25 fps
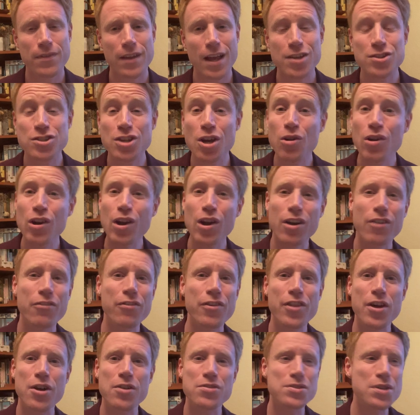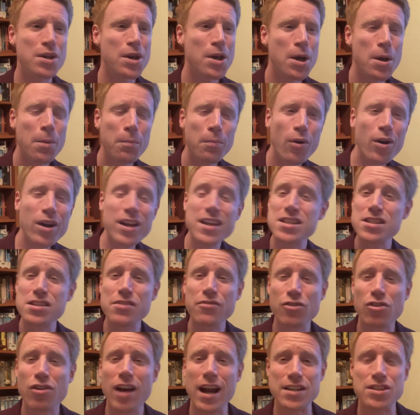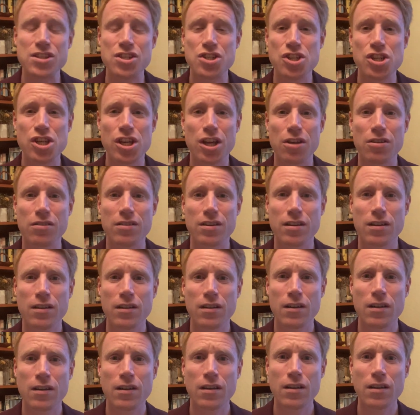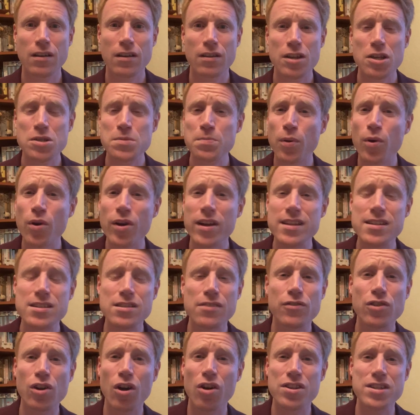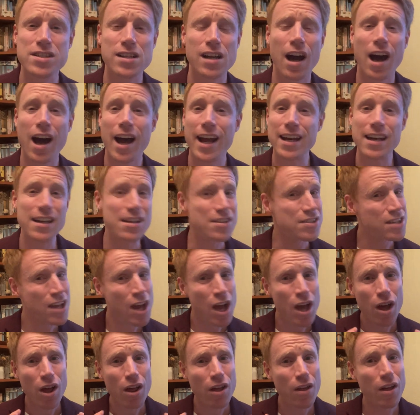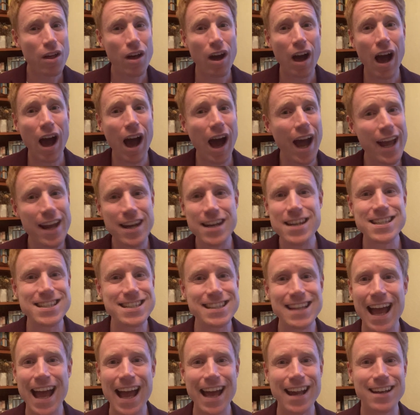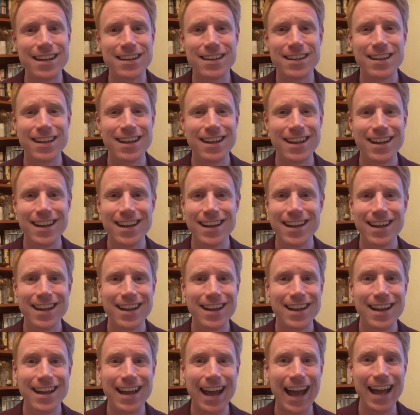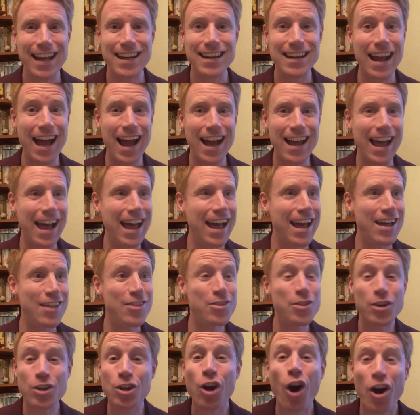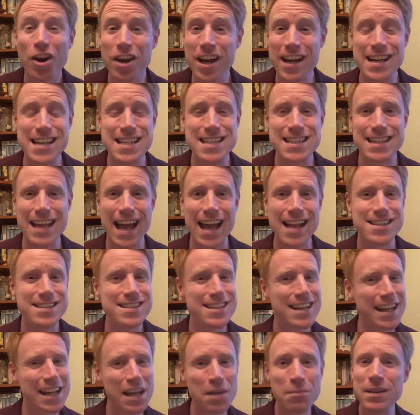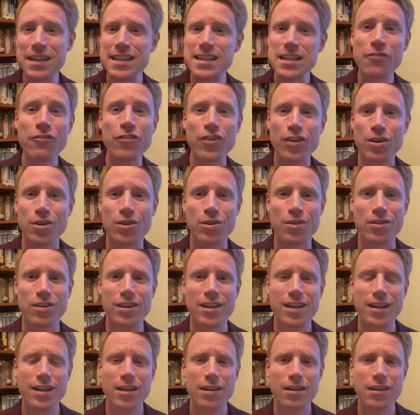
And so look for those points of gratitude, those points of God's kindness. I understand, and I, the God understands that it can be difficult